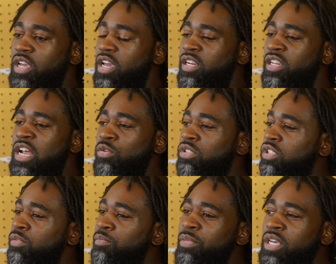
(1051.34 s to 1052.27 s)
And then I was
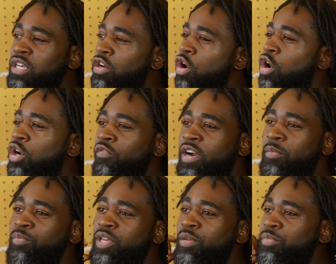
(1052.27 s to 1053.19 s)
just meeting all the
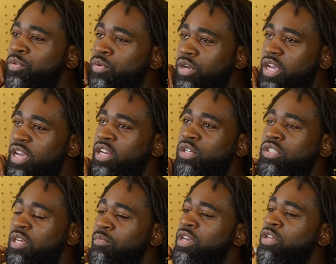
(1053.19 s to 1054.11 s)
right people, and it
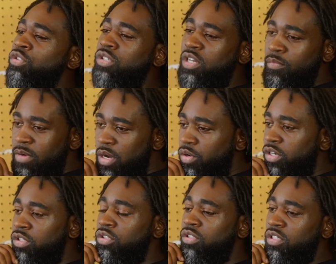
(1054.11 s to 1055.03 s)
was like, man, you should come out
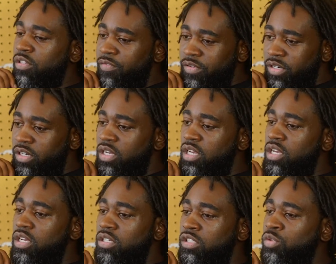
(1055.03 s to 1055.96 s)
here. You should live here.
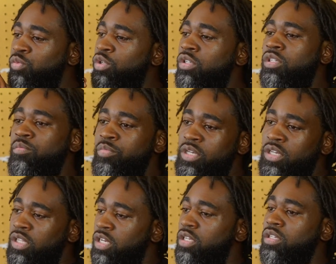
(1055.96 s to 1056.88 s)
This is where you need to
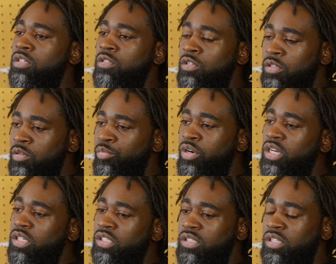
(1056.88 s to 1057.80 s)
be. Like your your
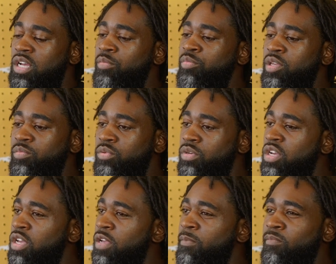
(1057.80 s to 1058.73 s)
brand to touch a lot of people.
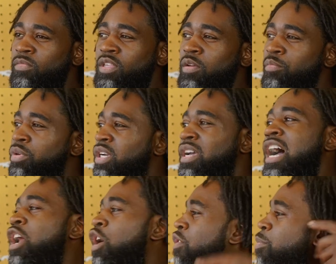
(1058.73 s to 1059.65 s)
But
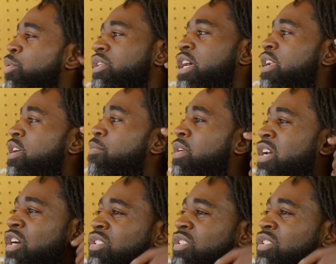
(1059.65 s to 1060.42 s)
God already put that in me.